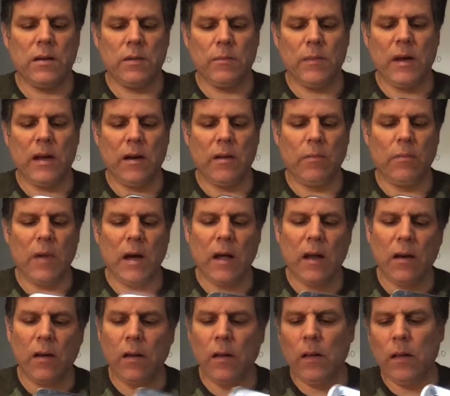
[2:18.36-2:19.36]
Made of
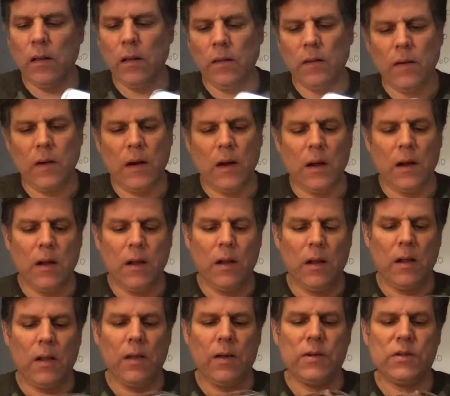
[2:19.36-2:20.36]
metal.
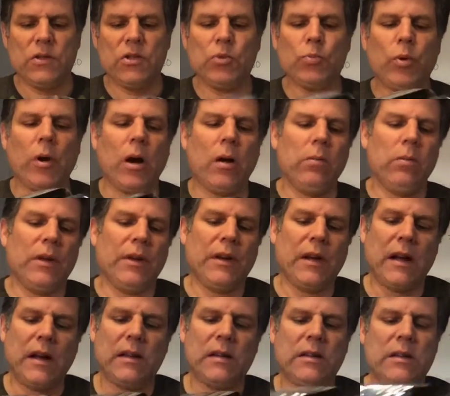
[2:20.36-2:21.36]
This is probably
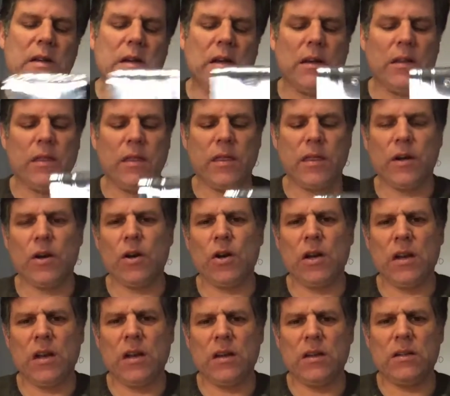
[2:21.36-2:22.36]

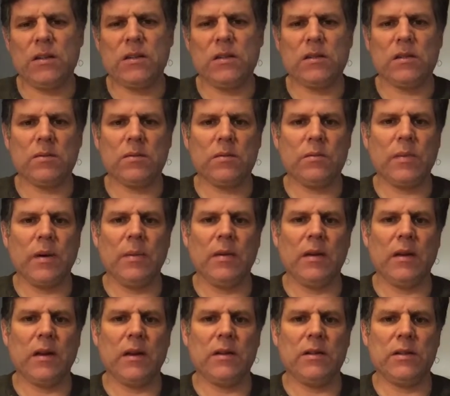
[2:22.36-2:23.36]
1930s, maybe
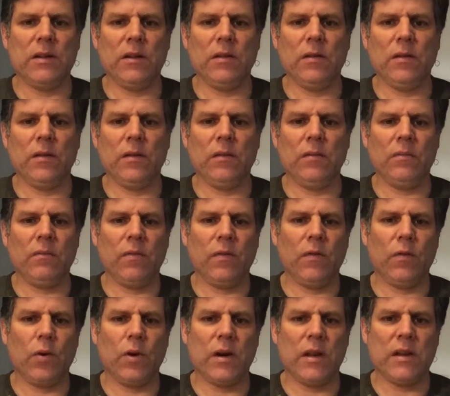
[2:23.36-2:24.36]

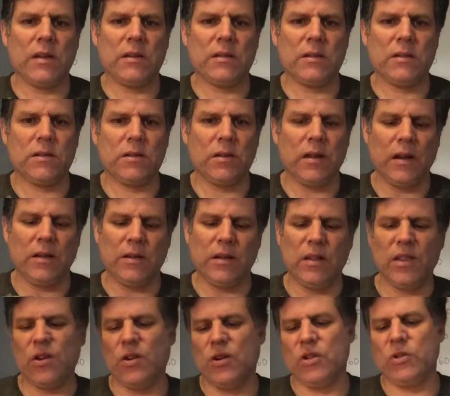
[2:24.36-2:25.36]
1940s,
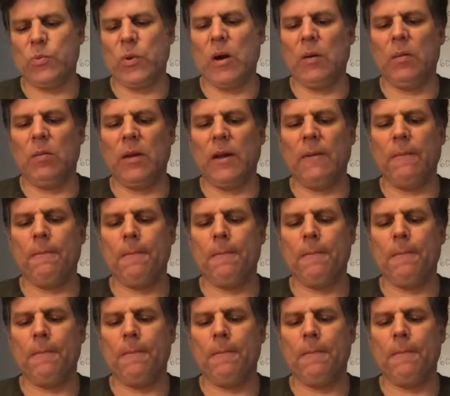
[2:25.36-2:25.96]
1930s probably.